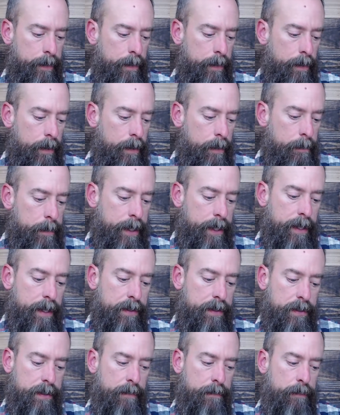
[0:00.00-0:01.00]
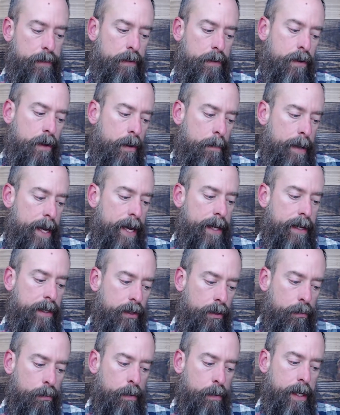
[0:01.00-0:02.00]
Because if you go back and
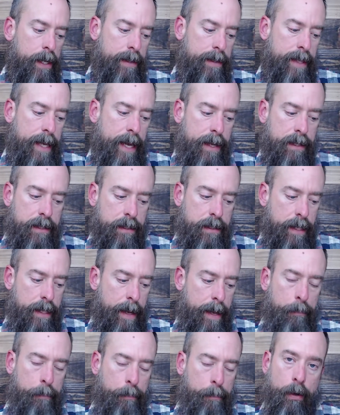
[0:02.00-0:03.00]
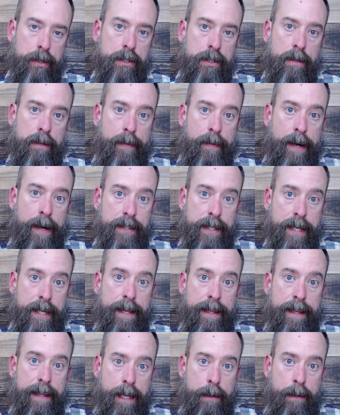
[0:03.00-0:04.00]
you read that portion of Isaiah
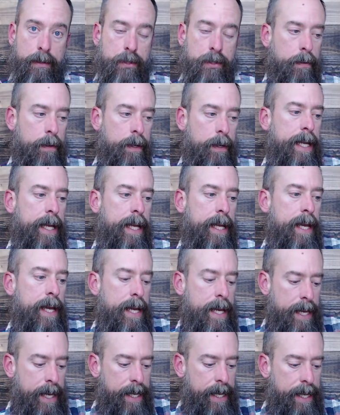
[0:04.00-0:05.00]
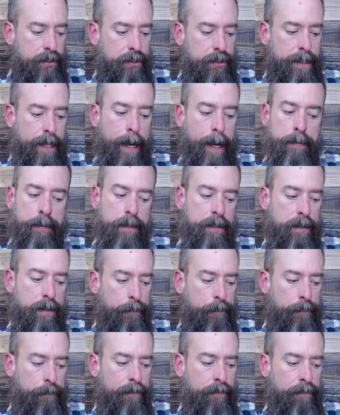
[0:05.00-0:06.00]
that he was reading, he stops at the
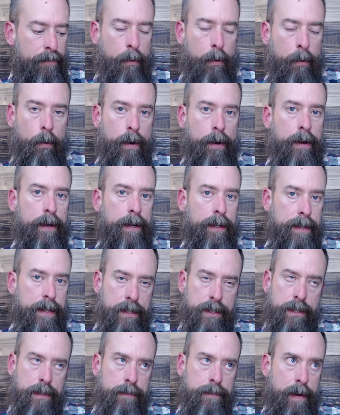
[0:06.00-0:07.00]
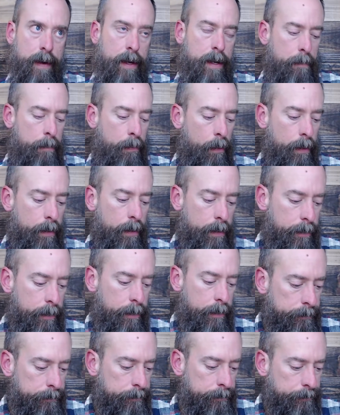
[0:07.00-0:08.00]
favorable word, and this is very important.
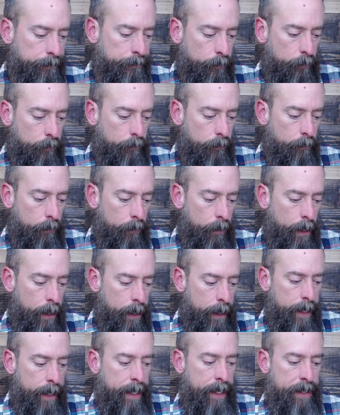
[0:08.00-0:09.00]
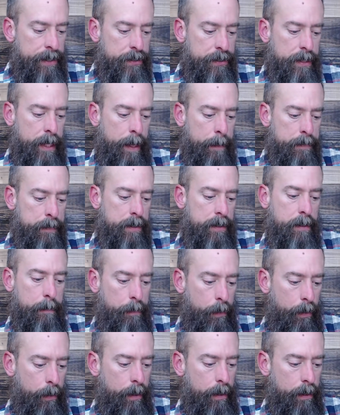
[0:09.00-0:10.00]
He stops at the
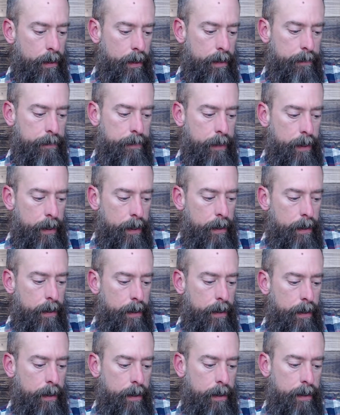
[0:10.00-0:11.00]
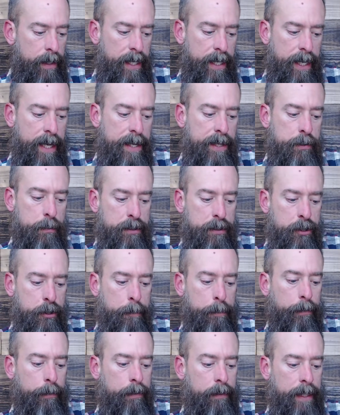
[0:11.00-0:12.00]
part of, it ends with, "to
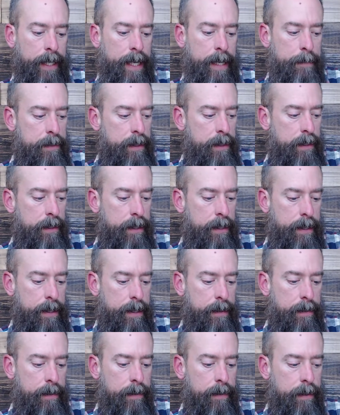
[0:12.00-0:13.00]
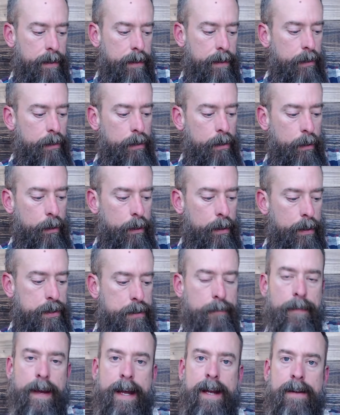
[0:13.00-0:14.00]
proclaim the year of the Lord's
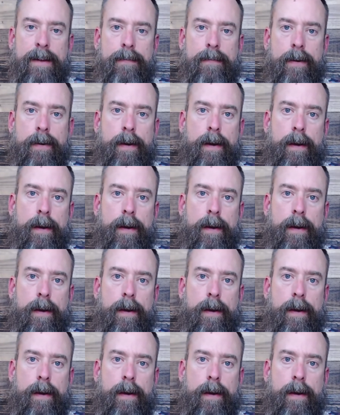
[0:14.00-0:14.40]
favor."